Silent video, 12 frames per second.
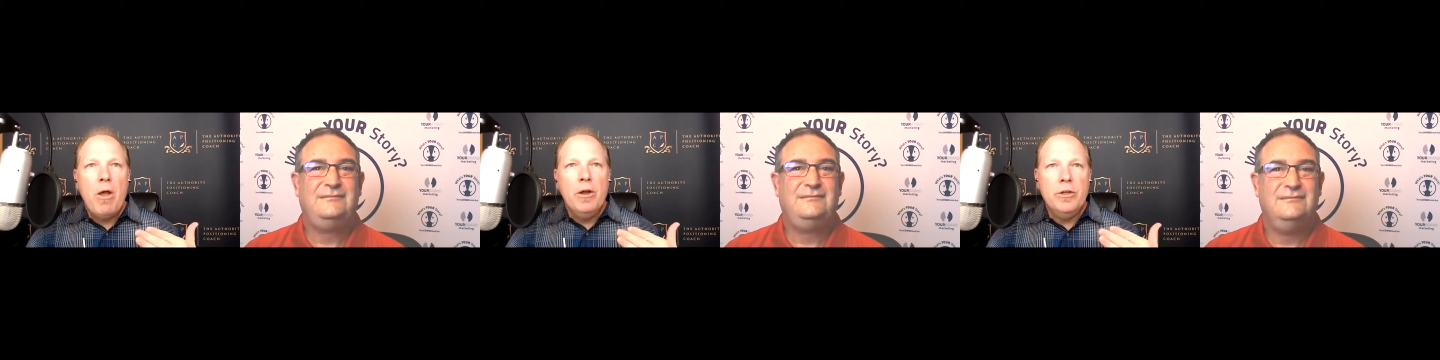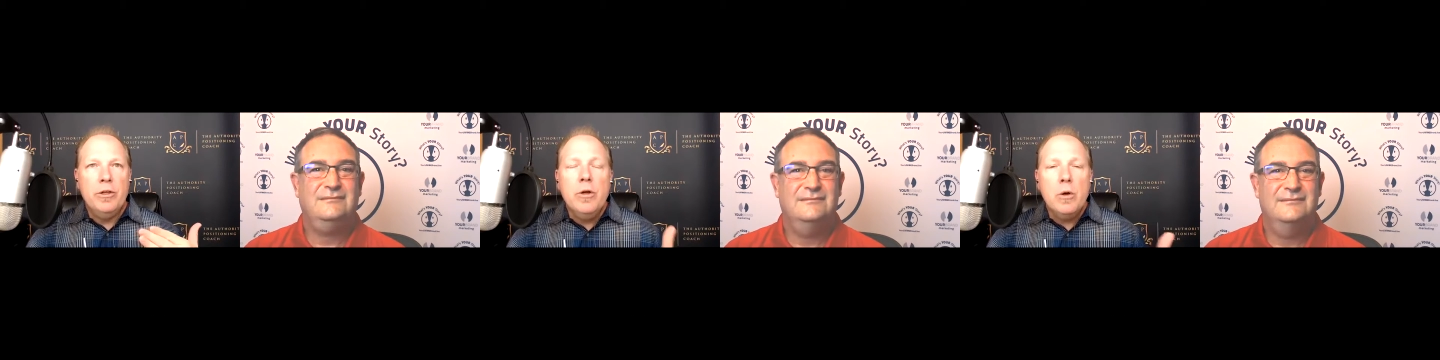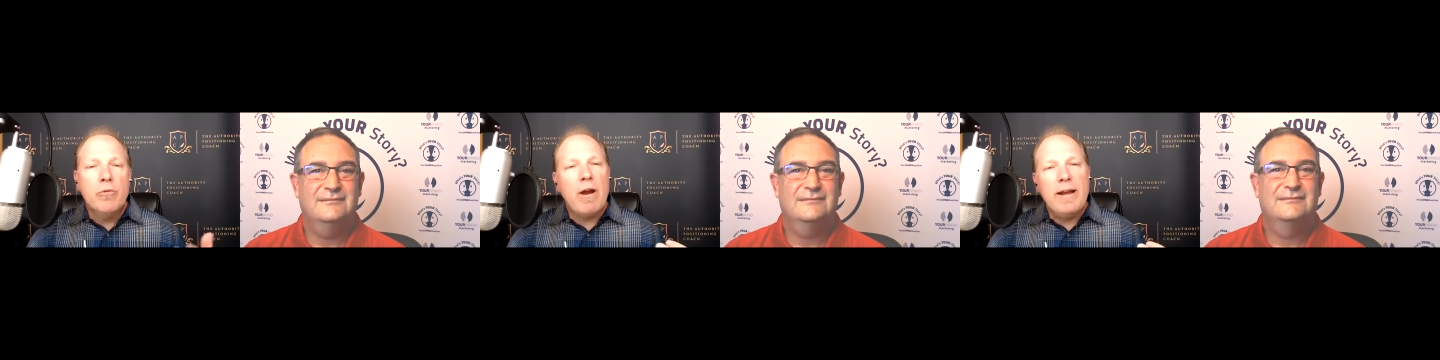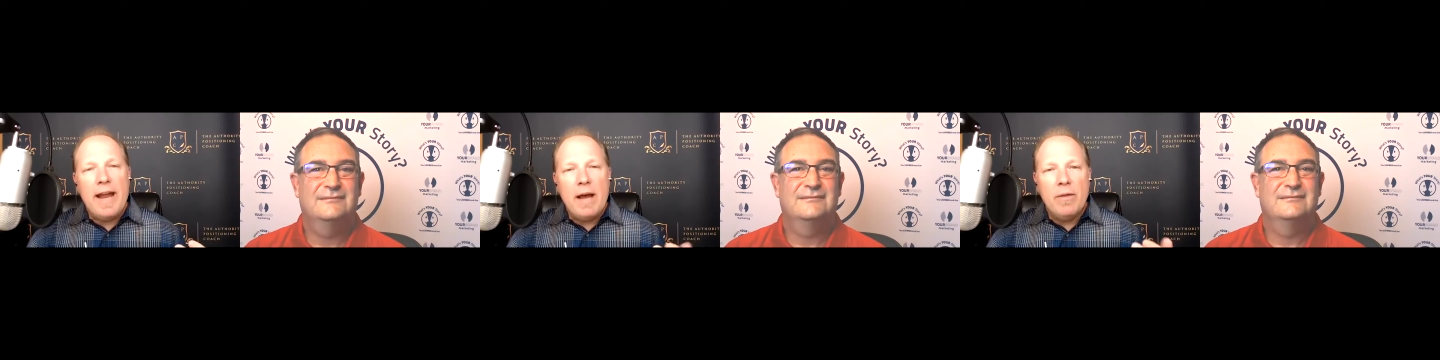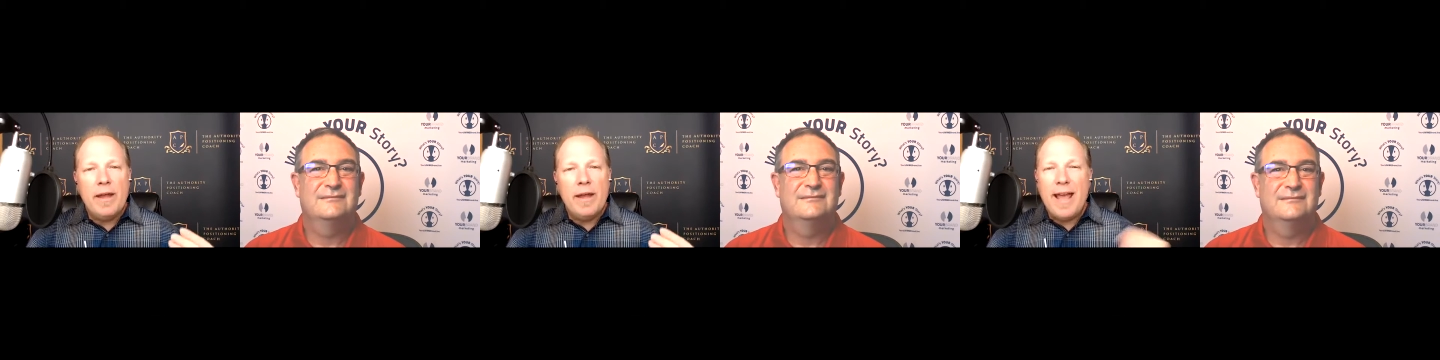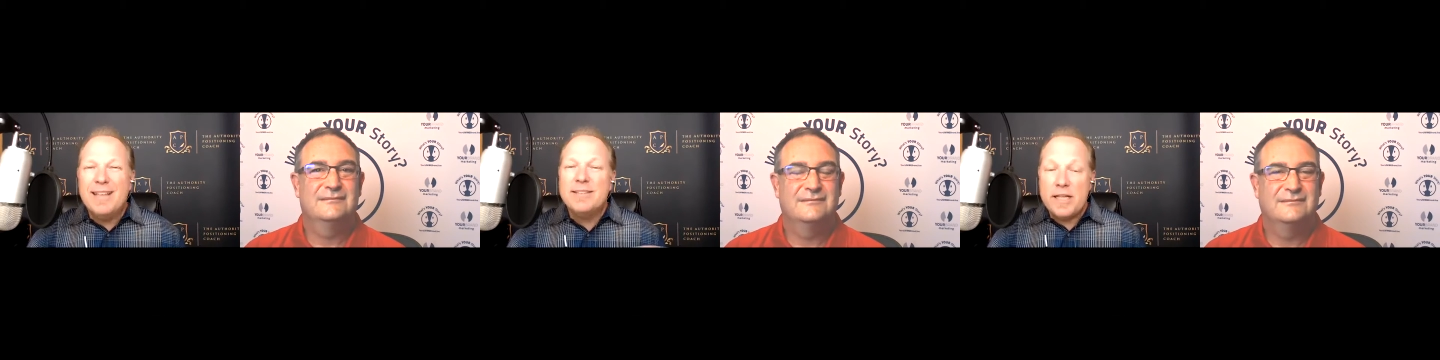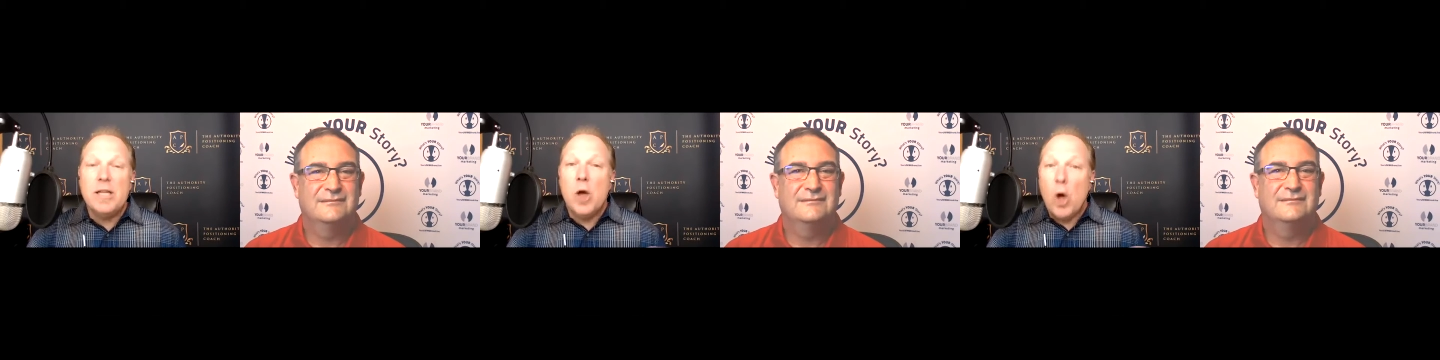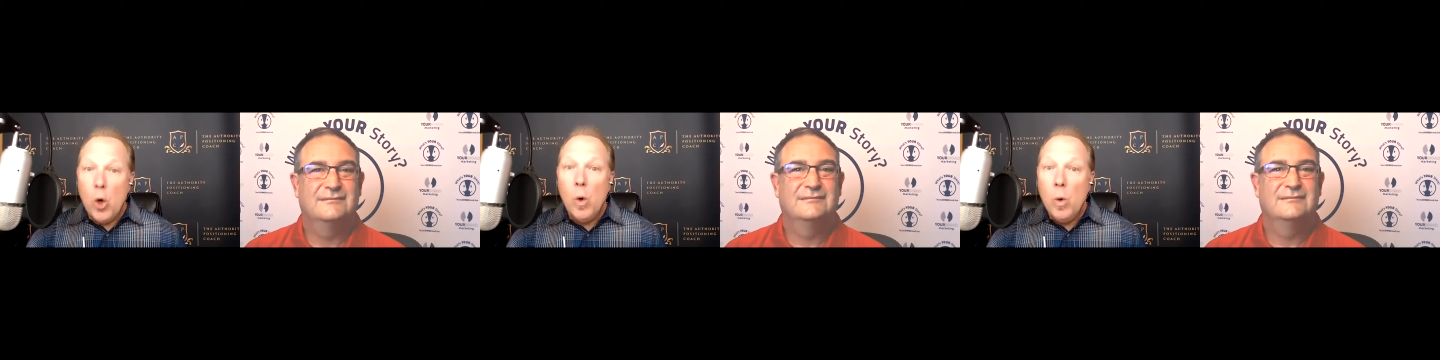Speaker 1: do you know right now that
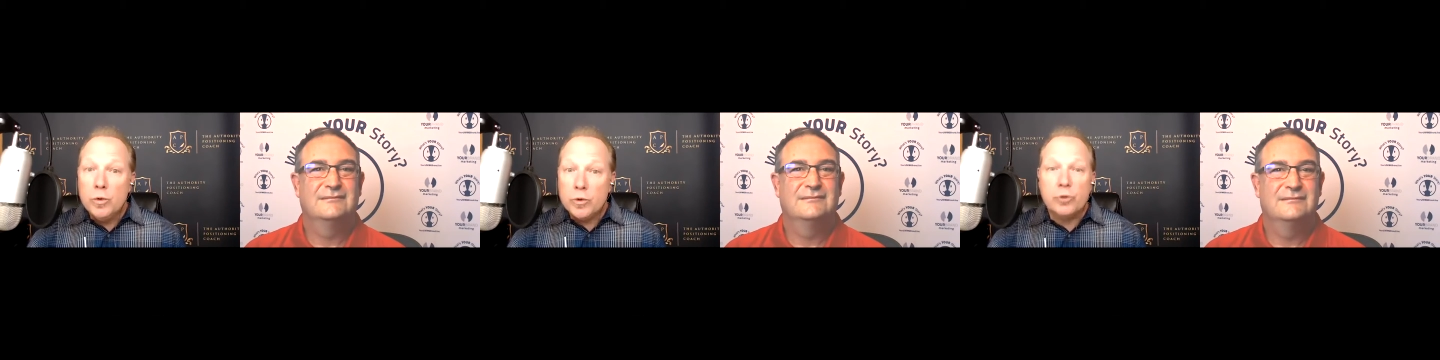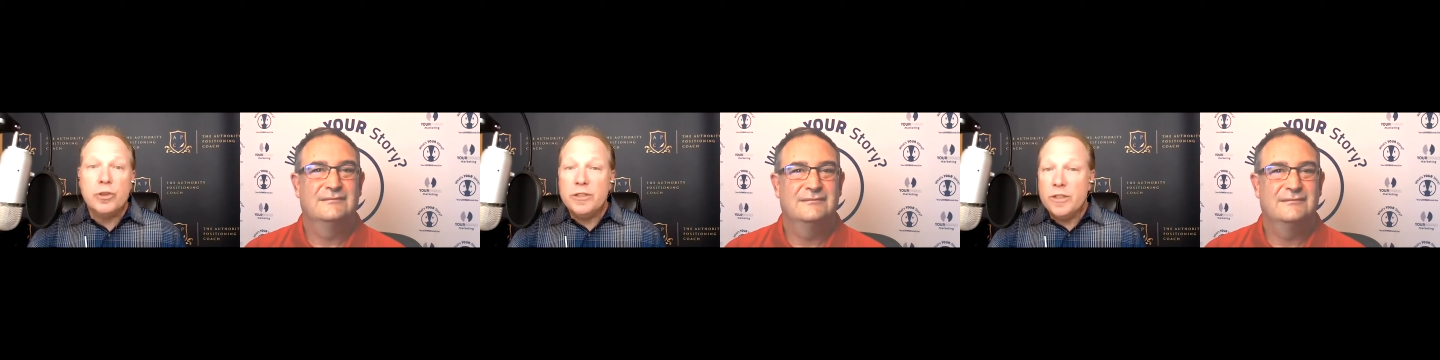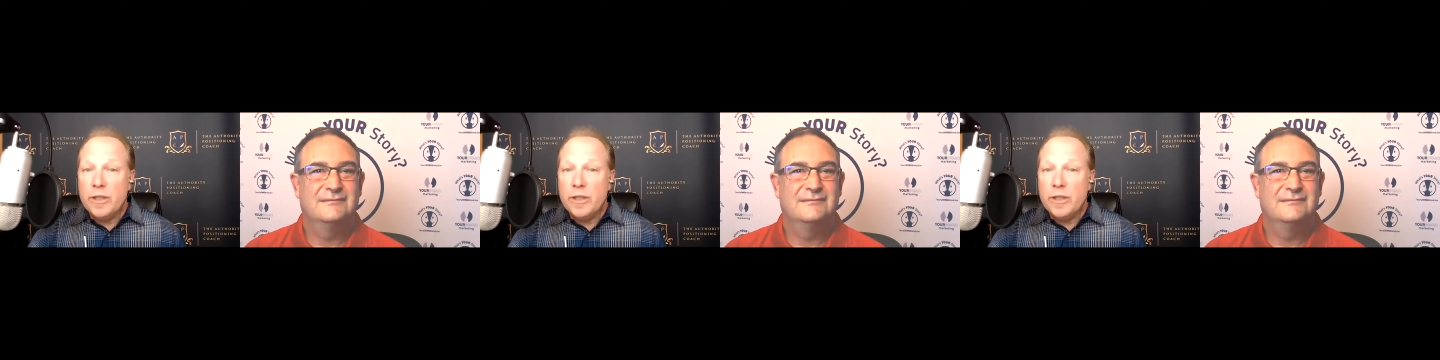SEO, search engine